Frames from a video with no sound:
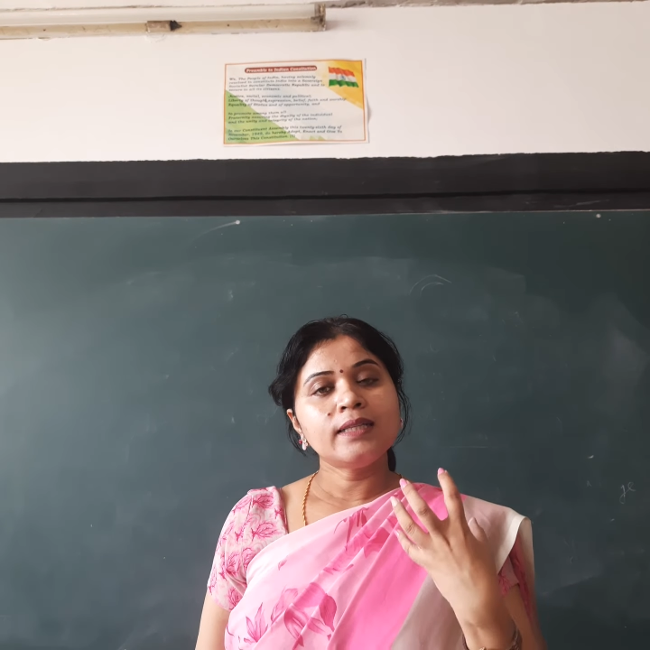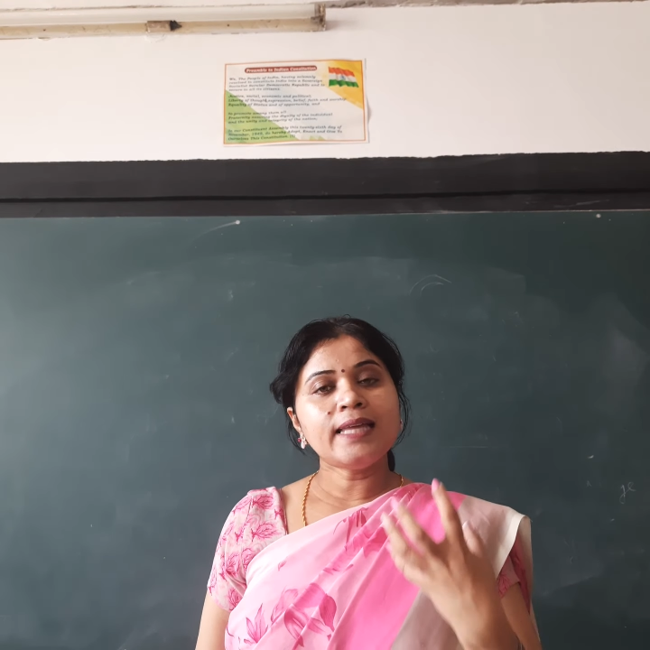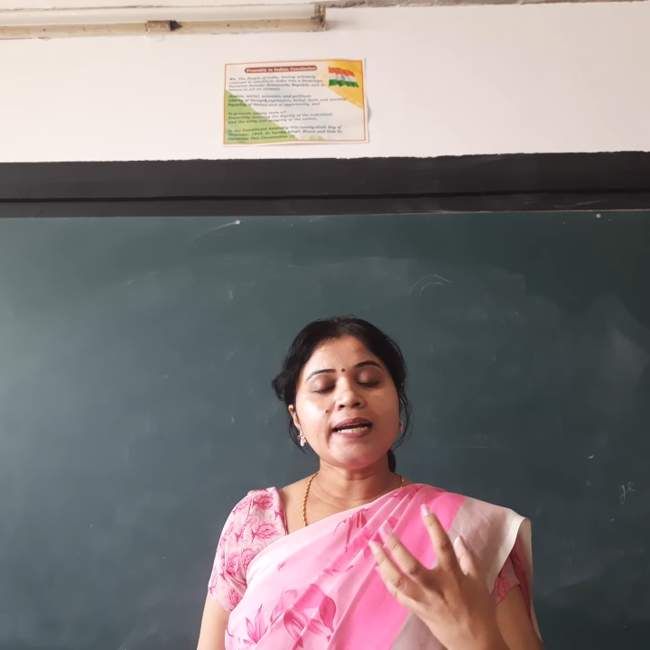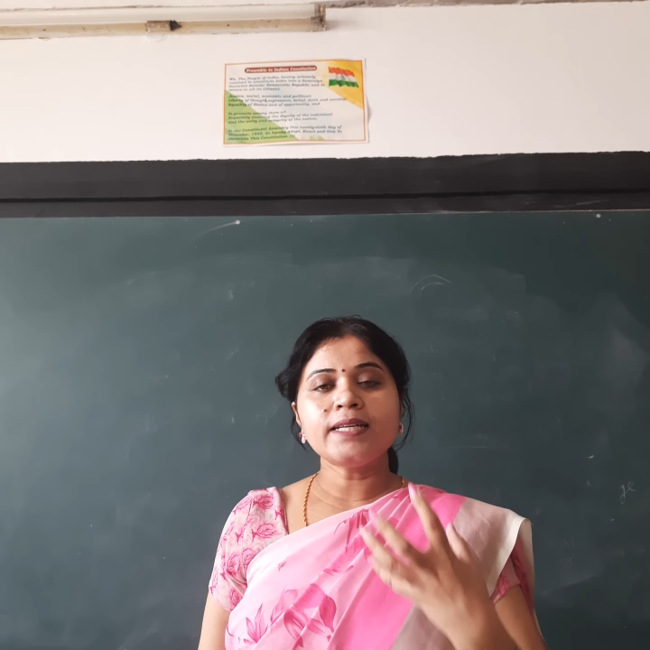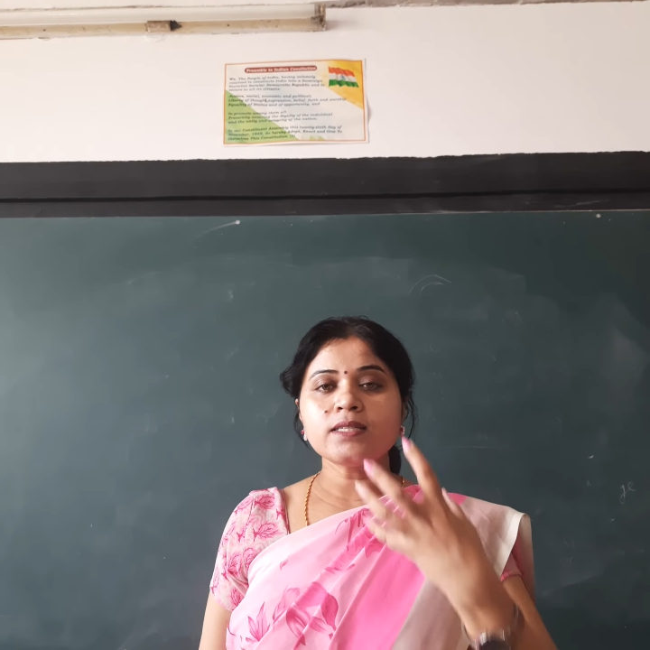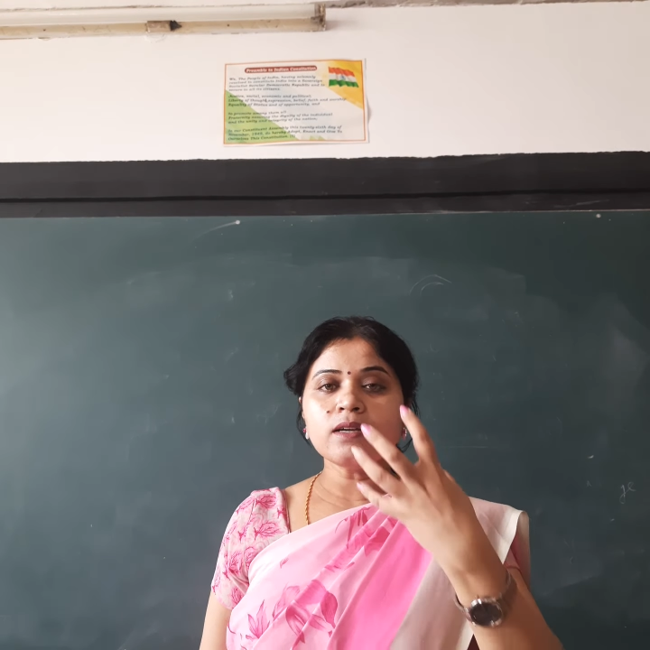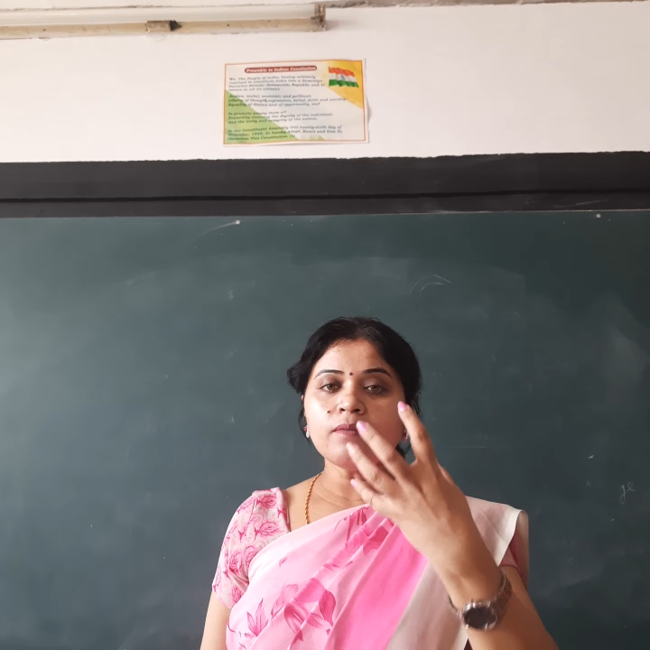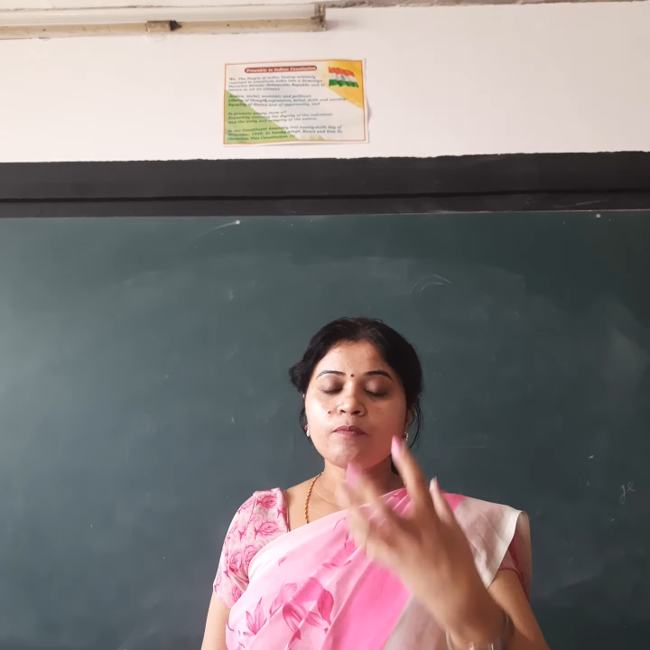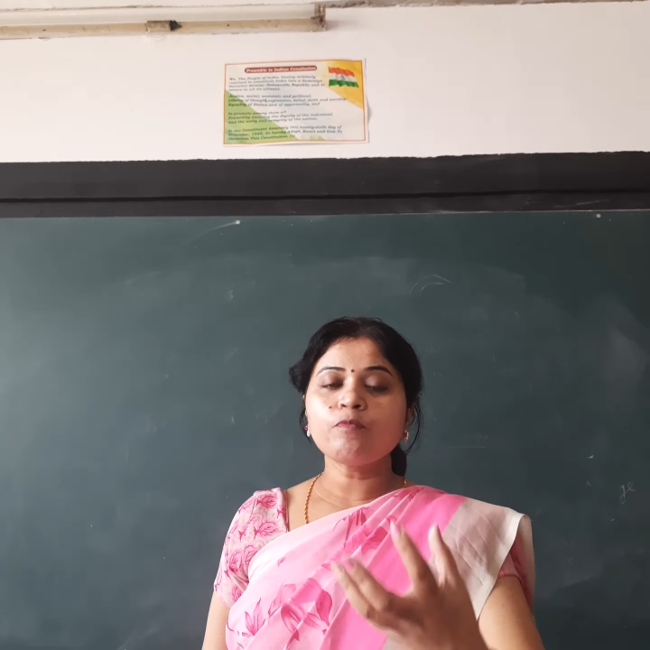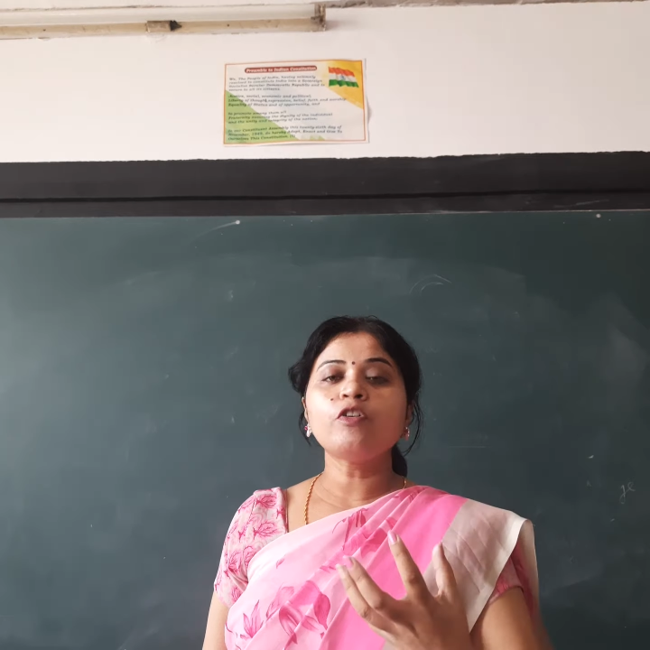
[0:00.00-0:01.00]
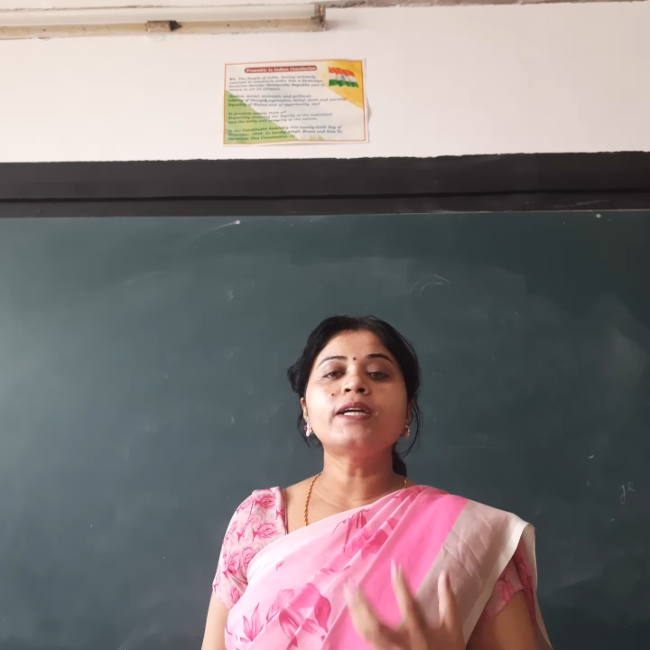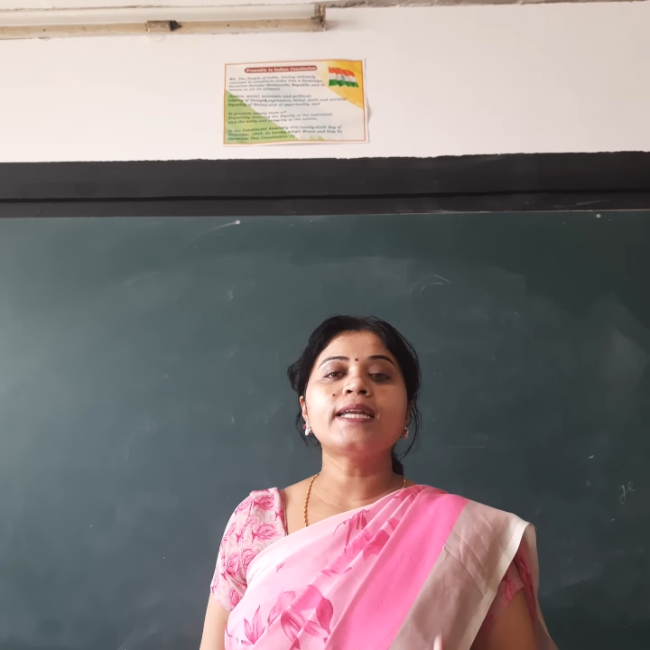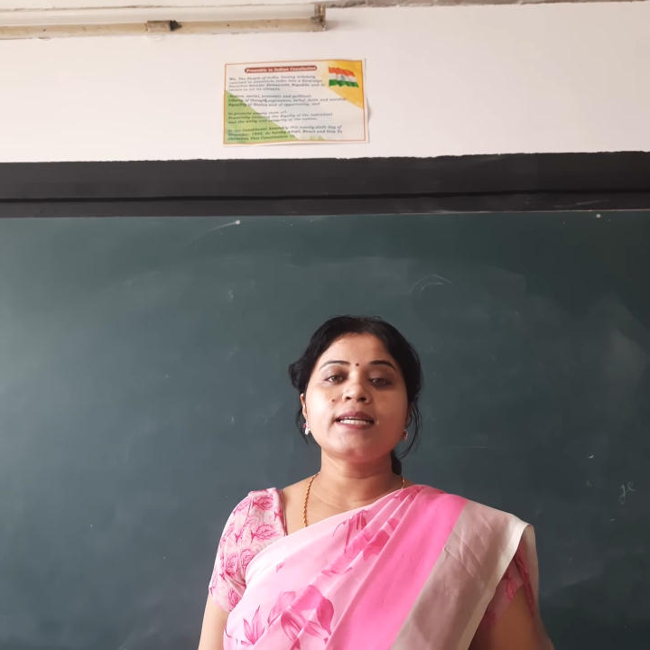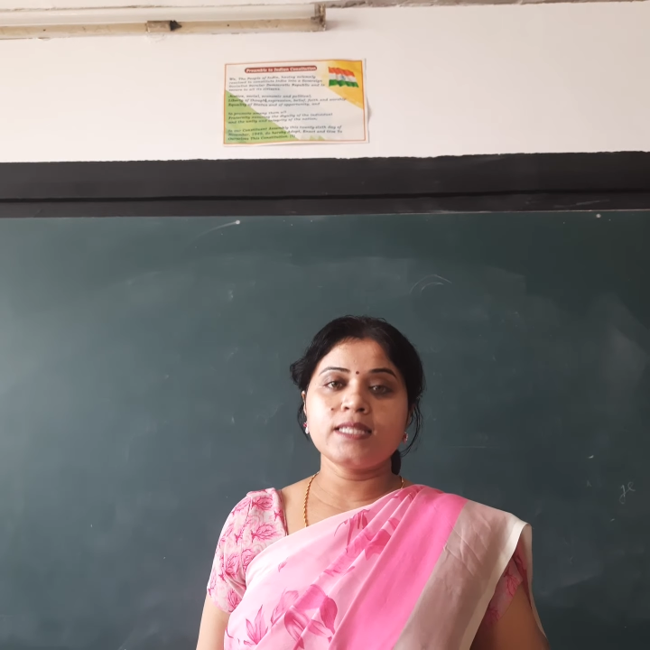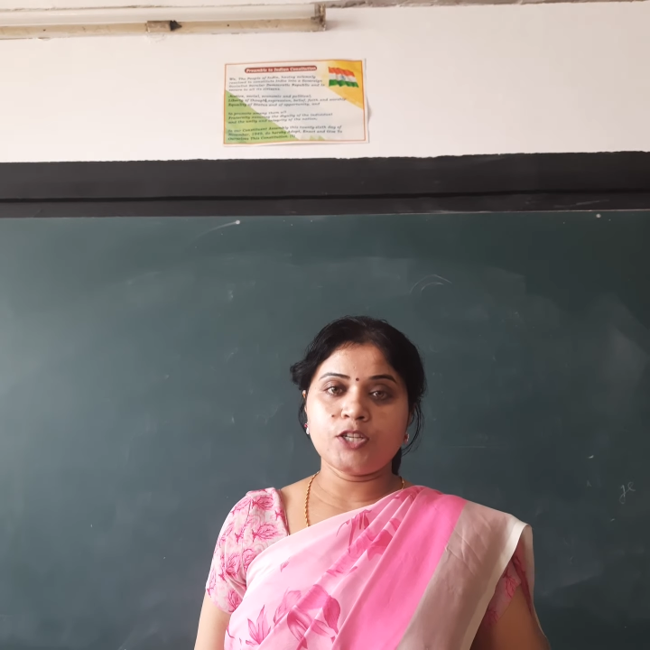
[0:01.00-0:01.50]
That is a
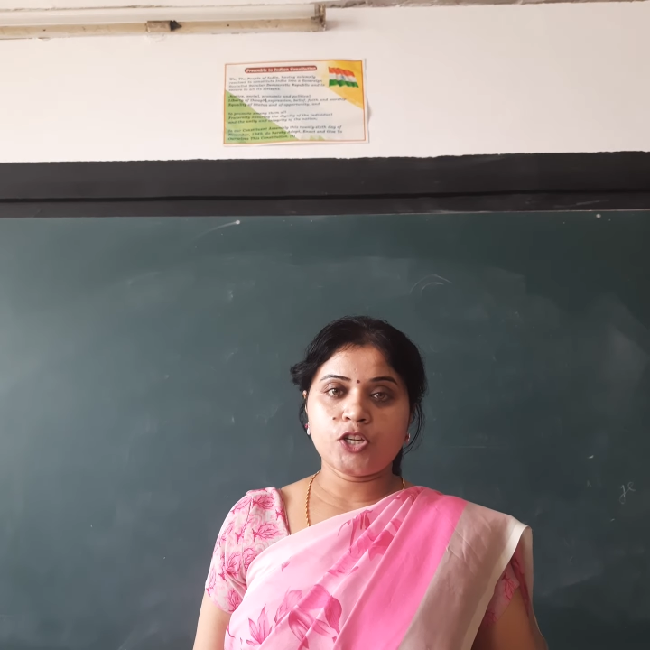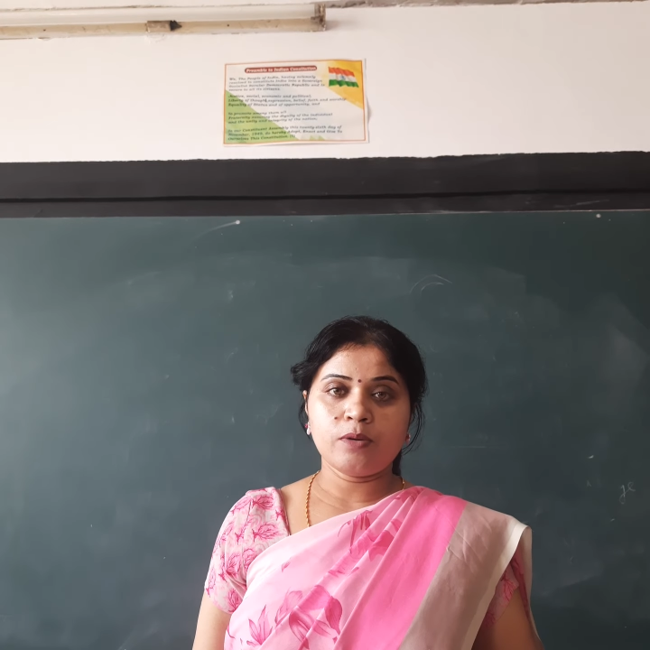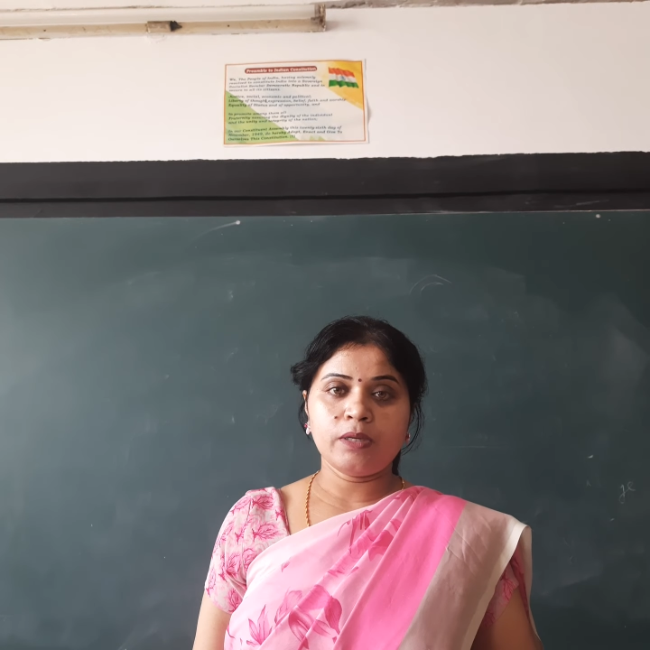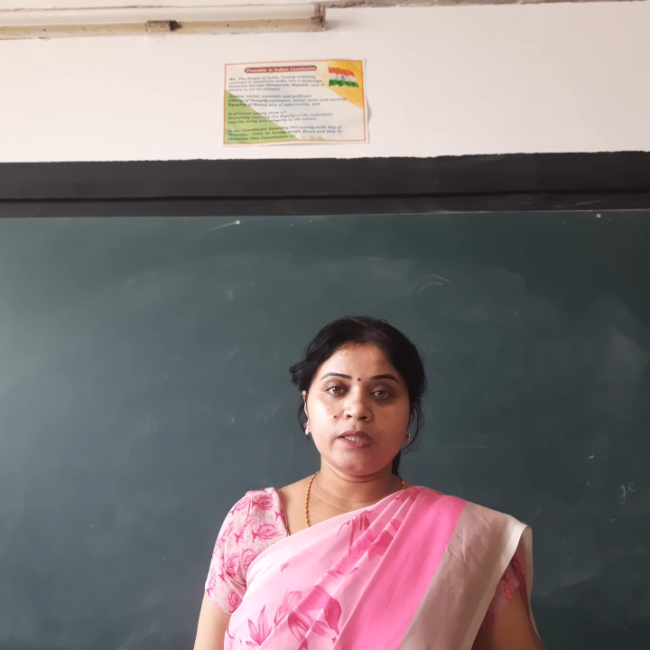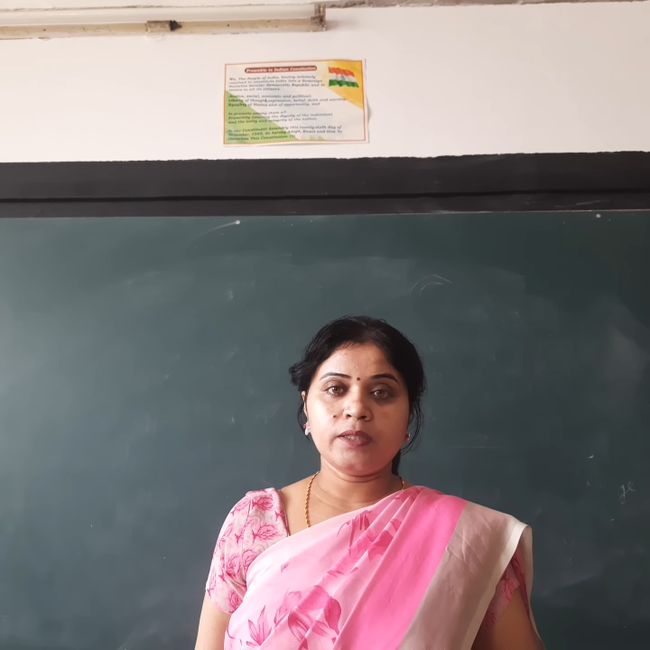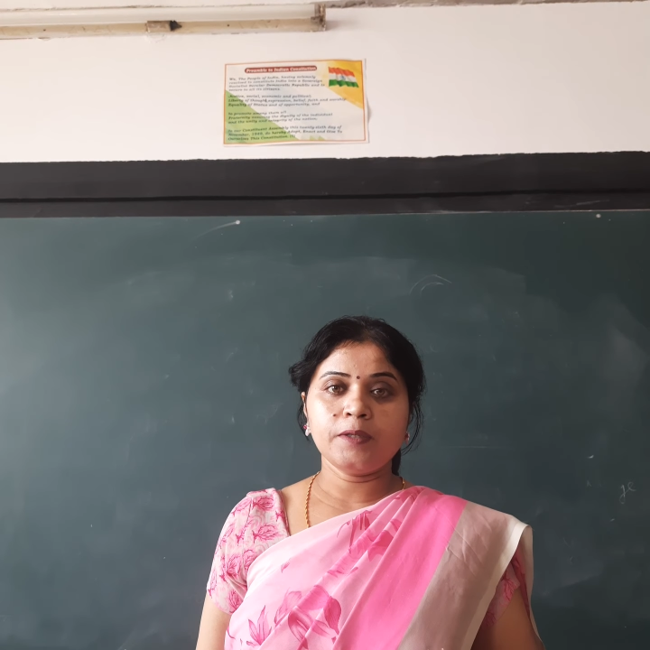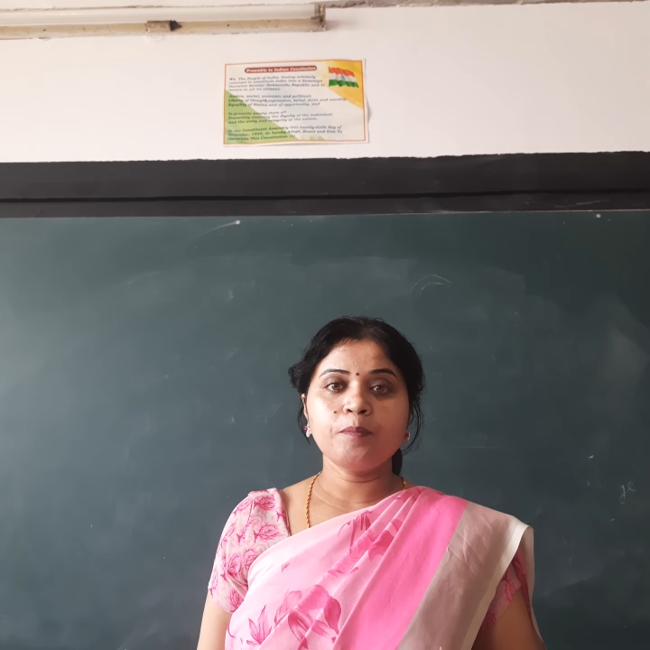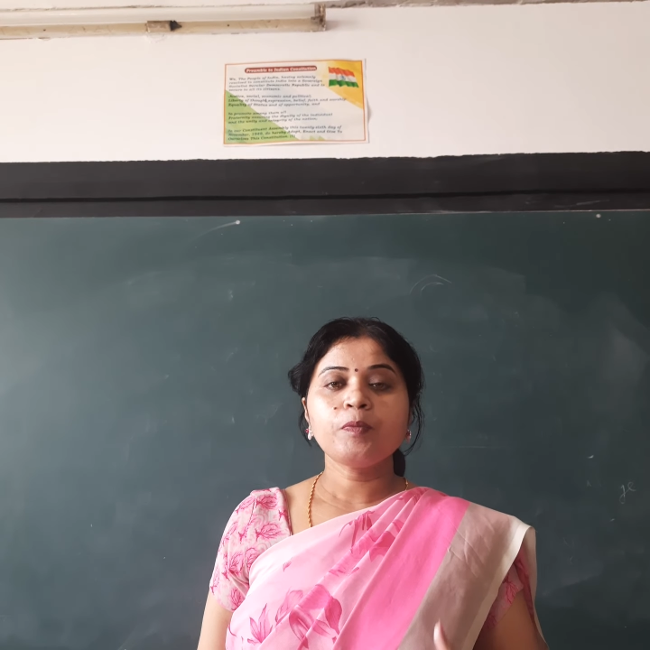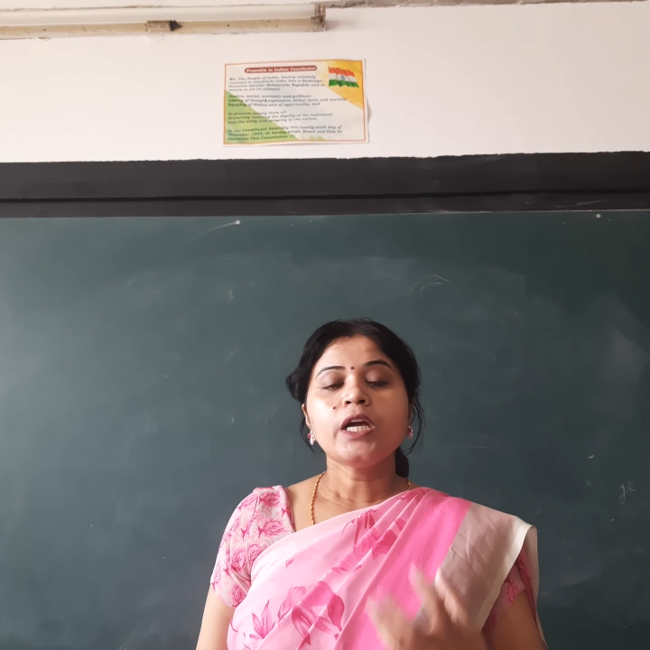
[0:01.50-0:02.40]
fertilization method.